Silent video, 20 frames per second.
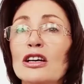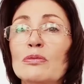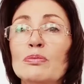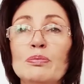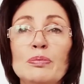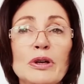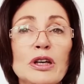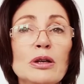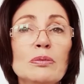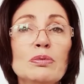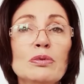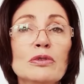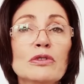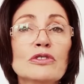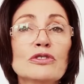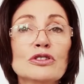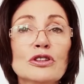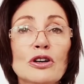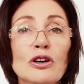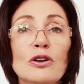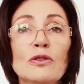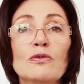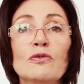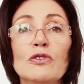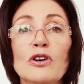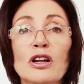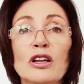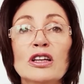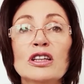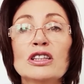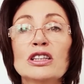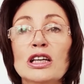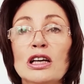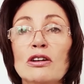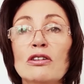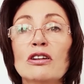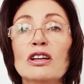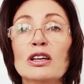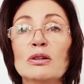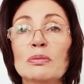People don't
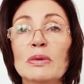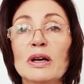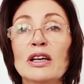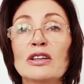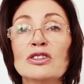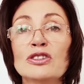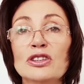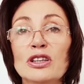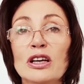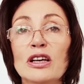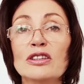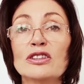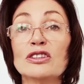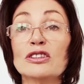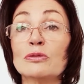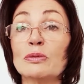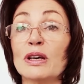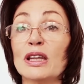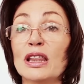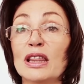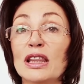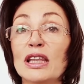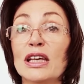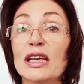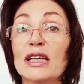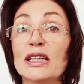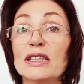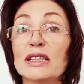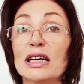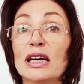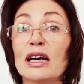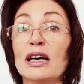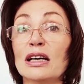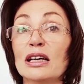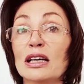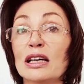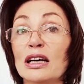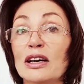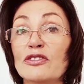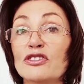voluntarily make changes when things are
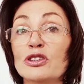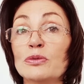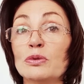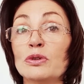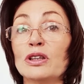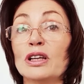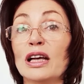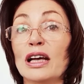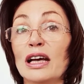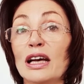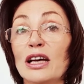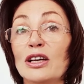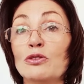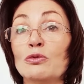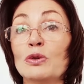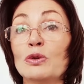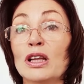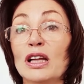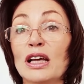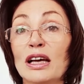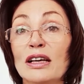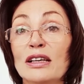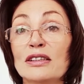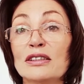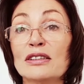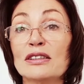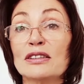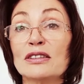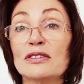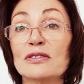comfortable and relaxed.